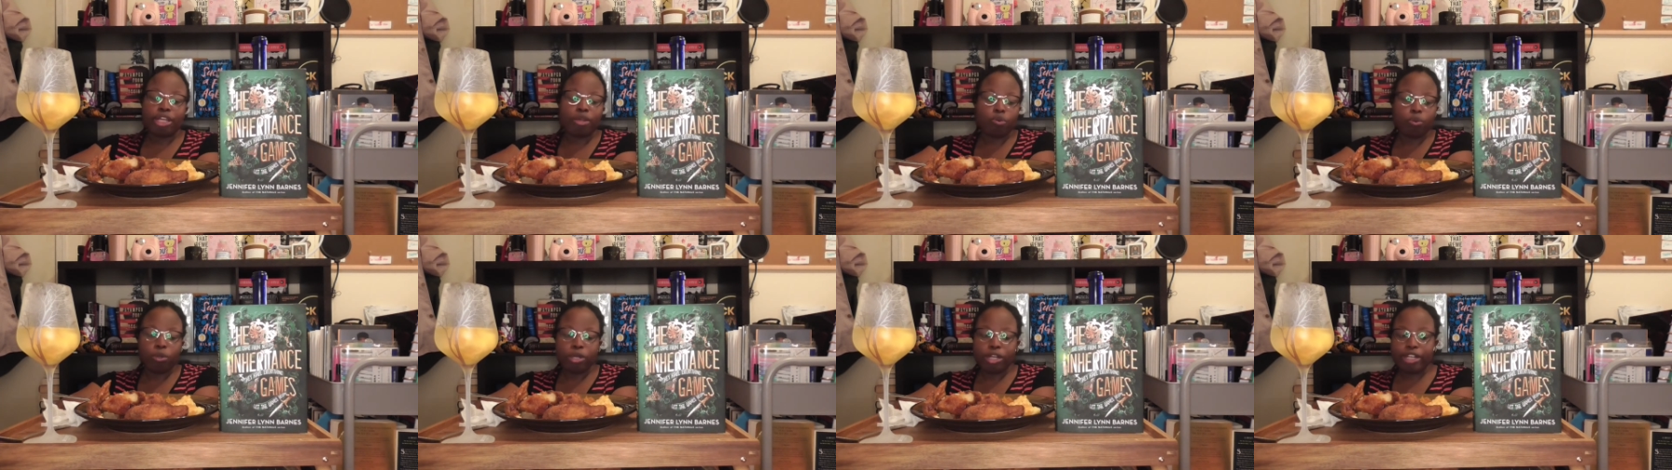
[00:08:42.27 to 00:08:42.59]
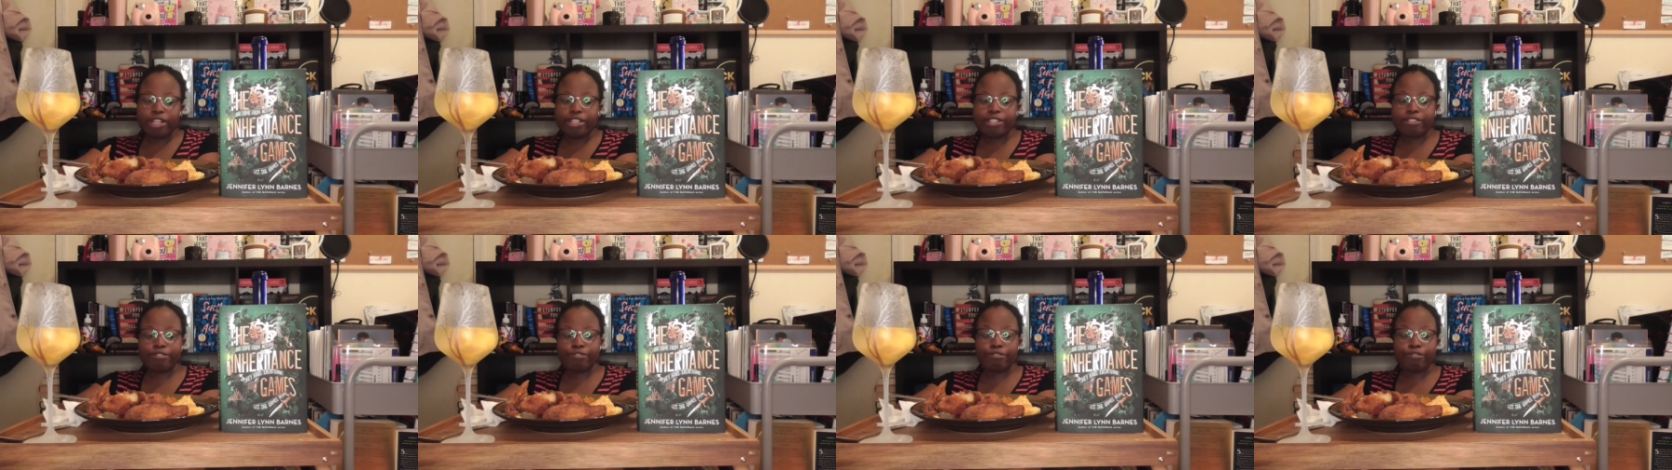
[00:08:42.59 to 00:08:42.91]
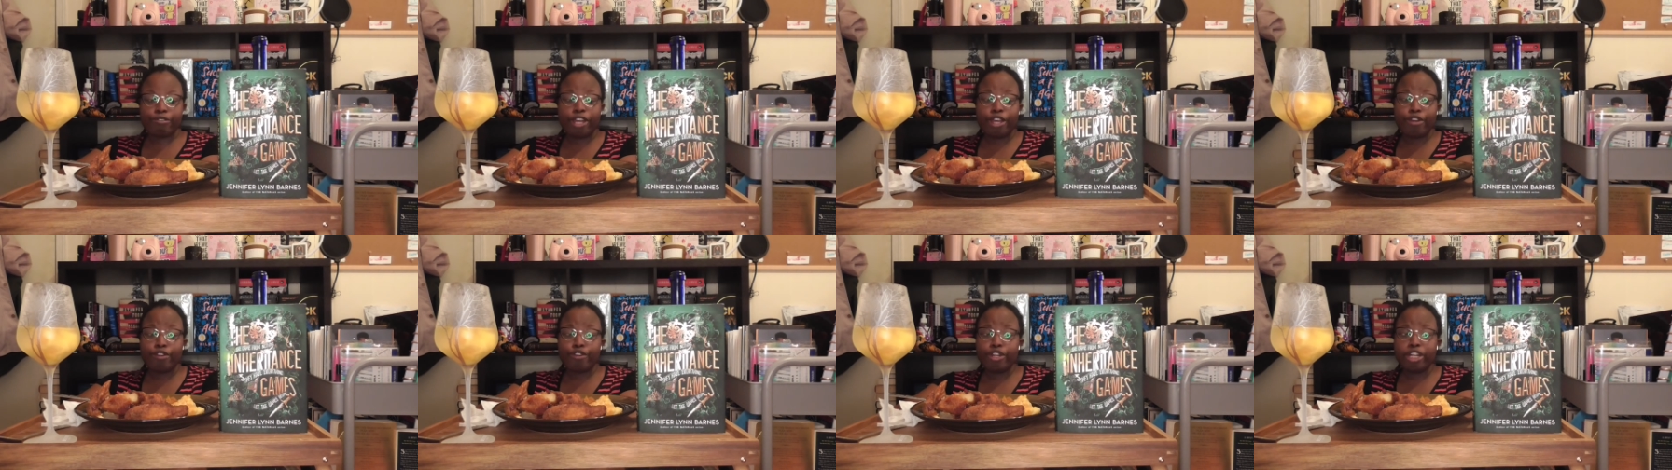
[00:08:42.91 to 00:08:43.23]
It was
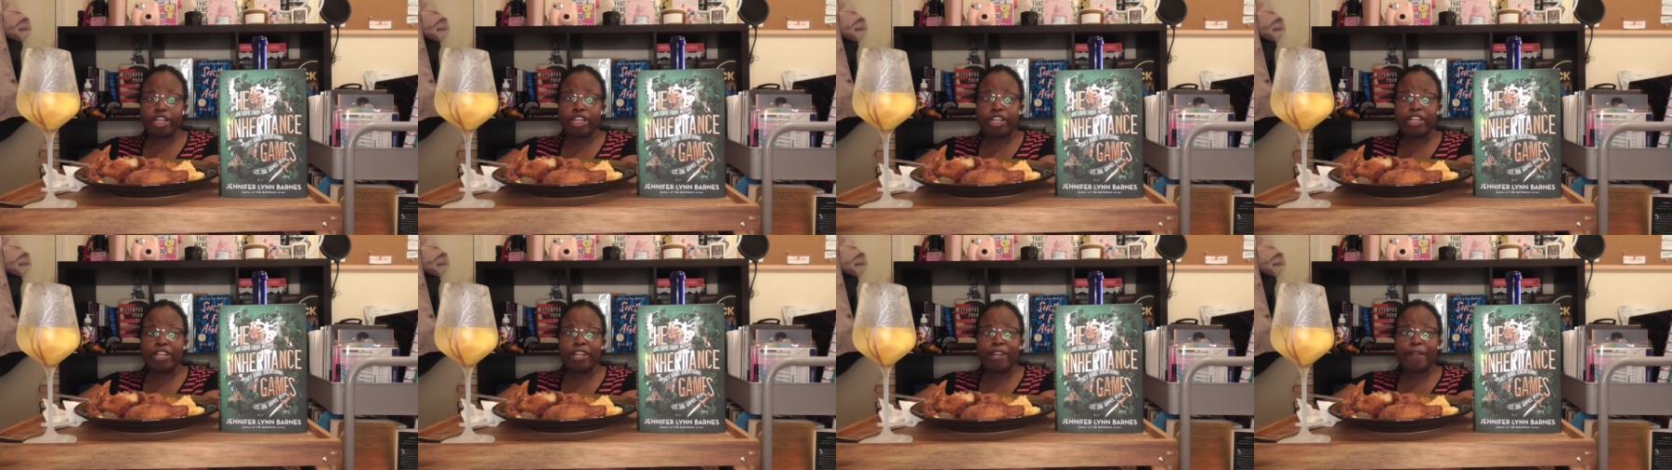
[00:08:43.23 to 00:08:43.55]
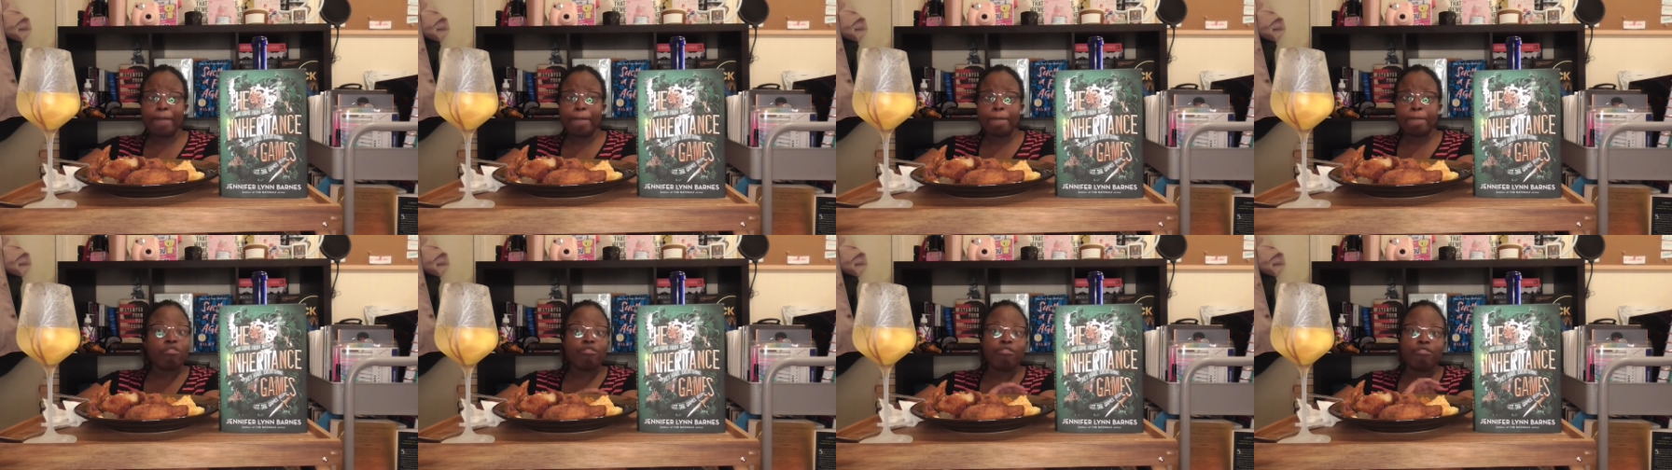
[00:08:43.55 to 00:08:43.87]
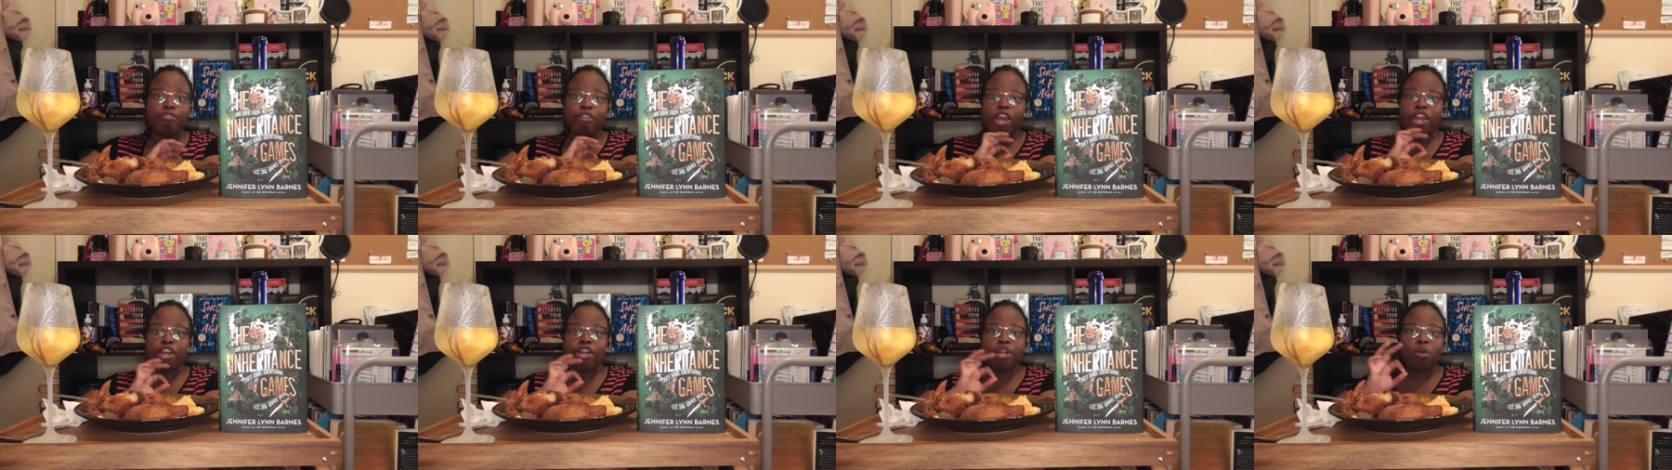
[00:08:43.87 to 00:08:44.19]
very,
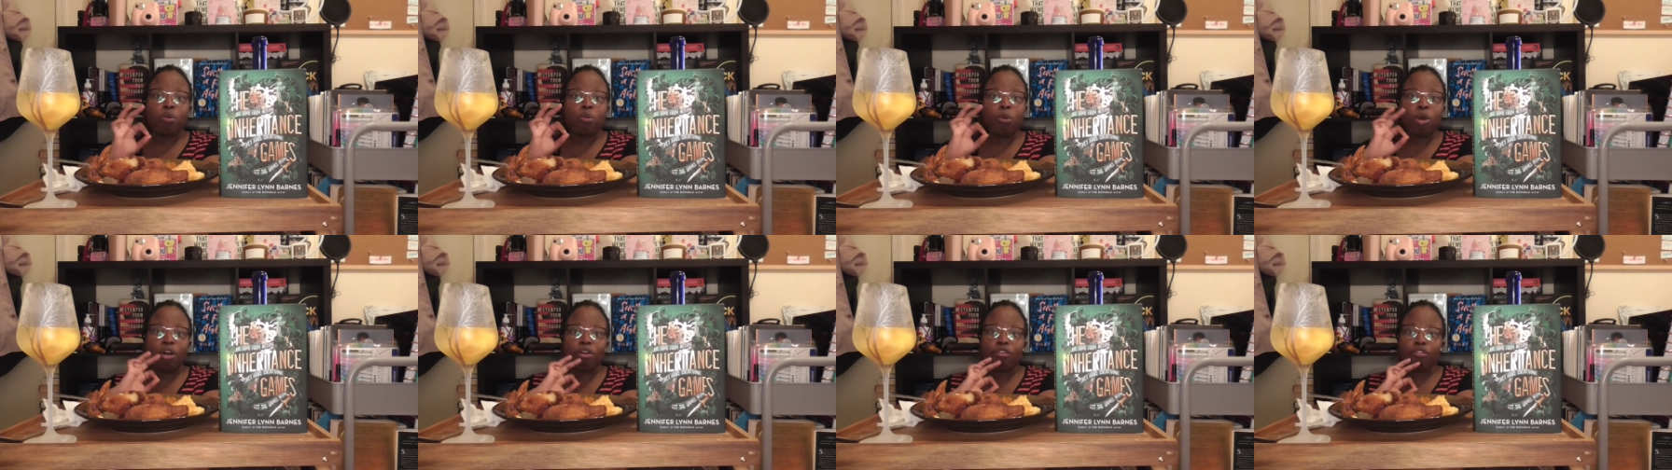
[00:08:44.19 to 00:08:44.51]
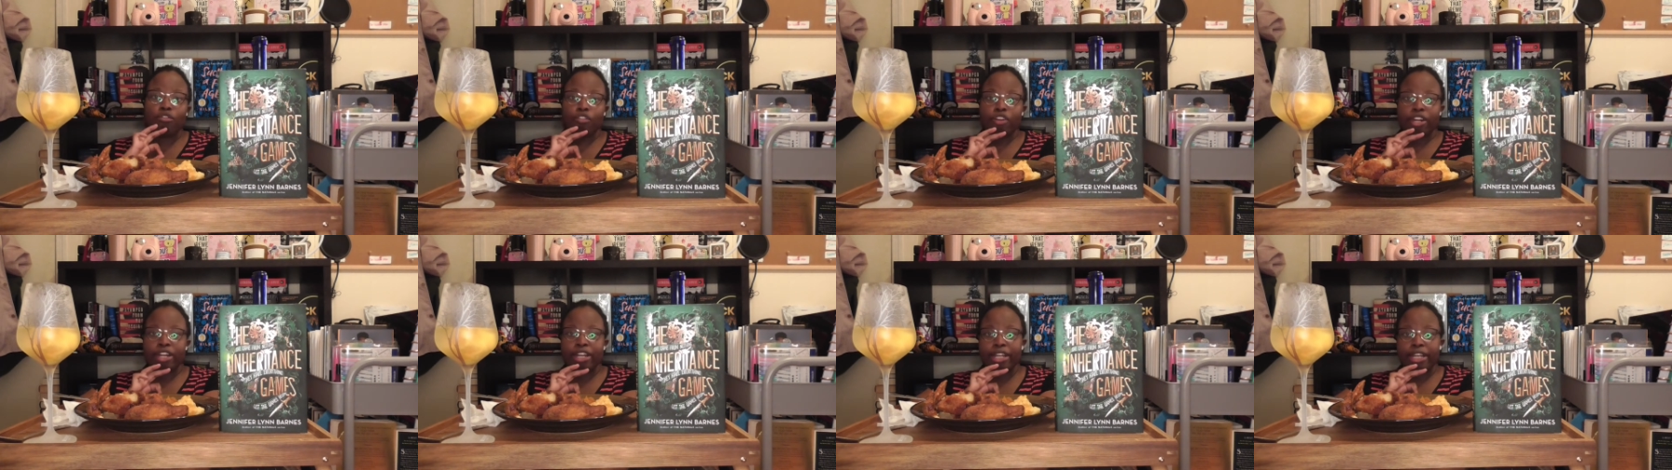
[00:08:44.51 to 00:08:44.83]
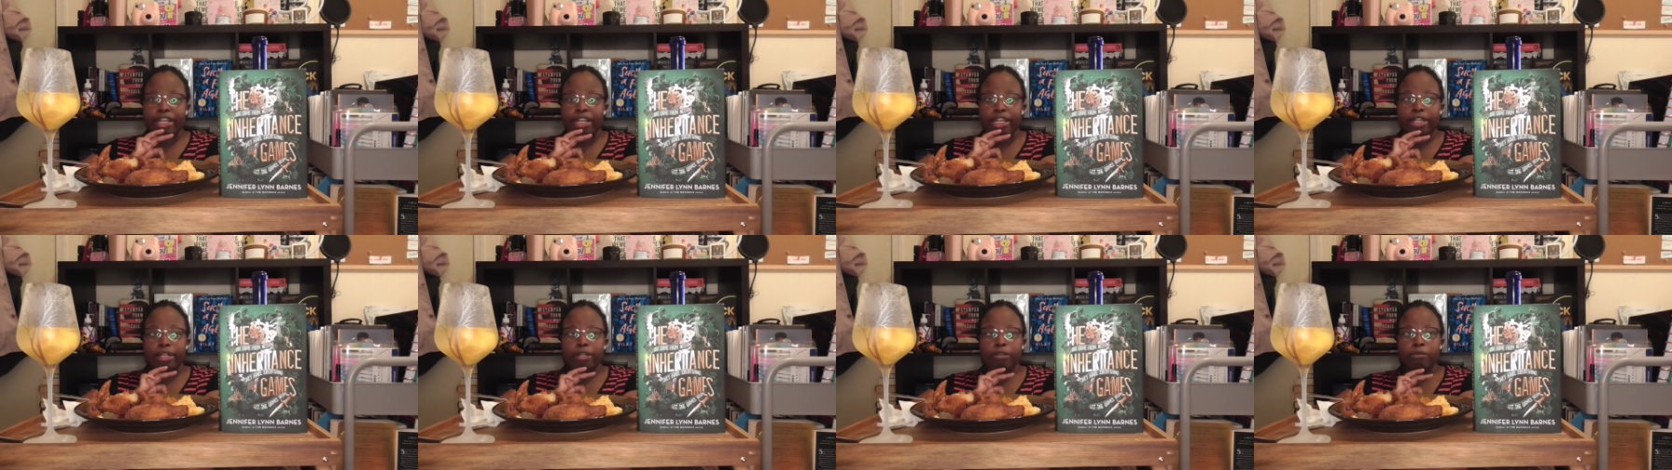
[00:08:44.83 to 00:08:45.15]
very well
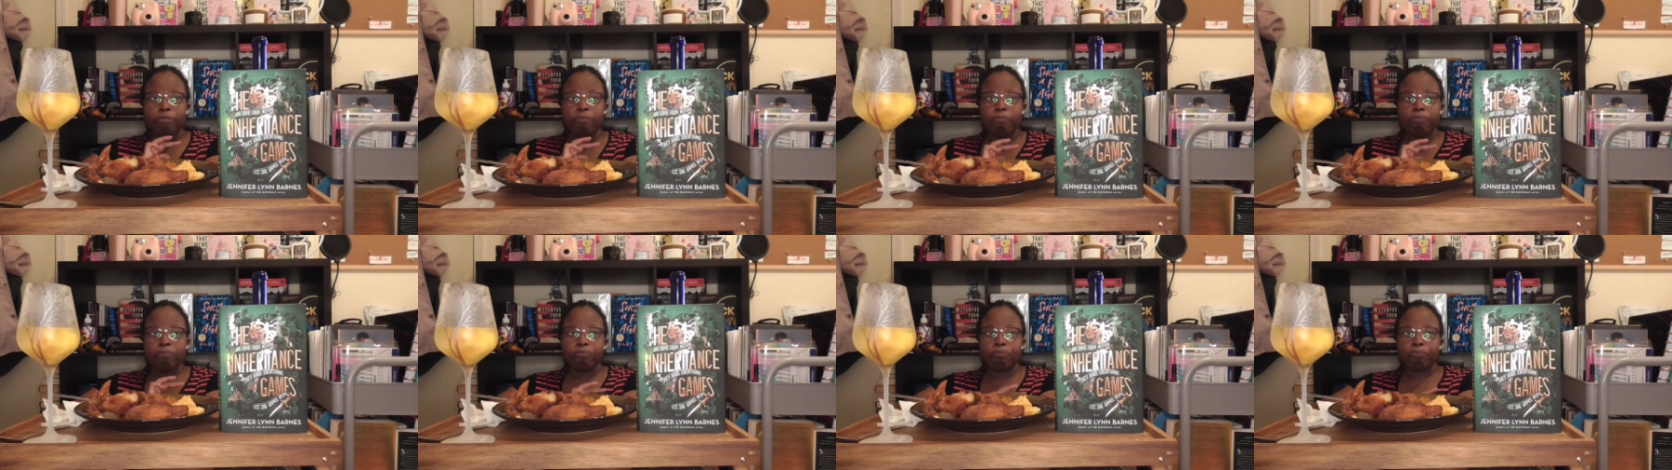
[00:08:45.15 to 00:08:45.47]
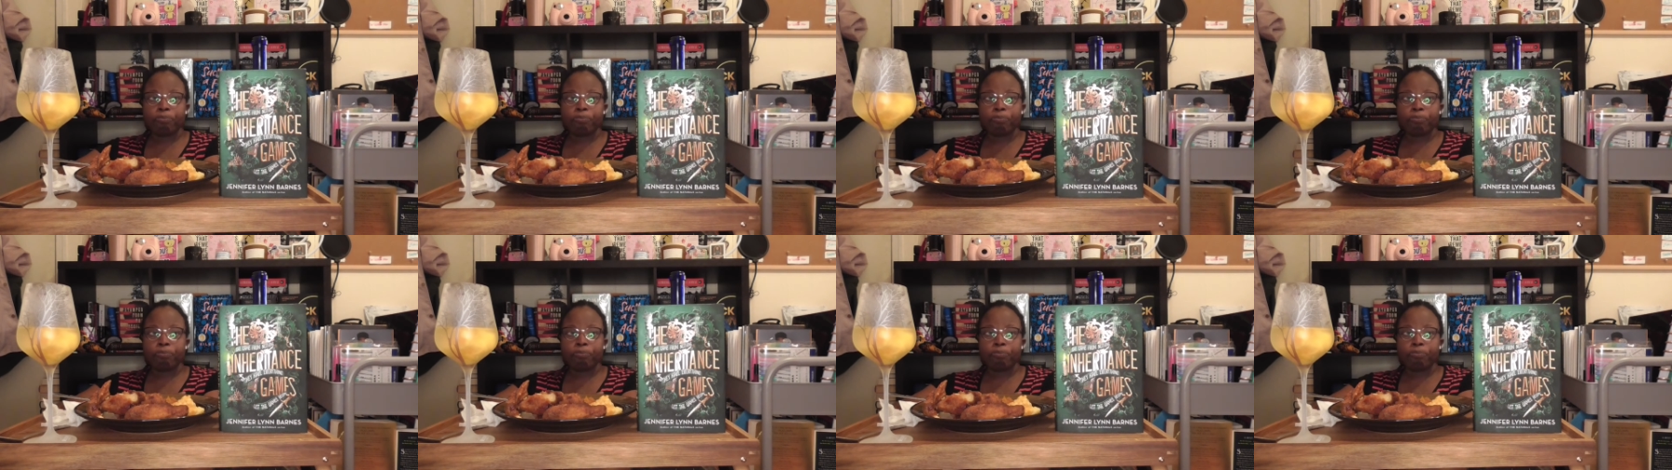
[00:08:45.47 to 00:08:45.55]
written.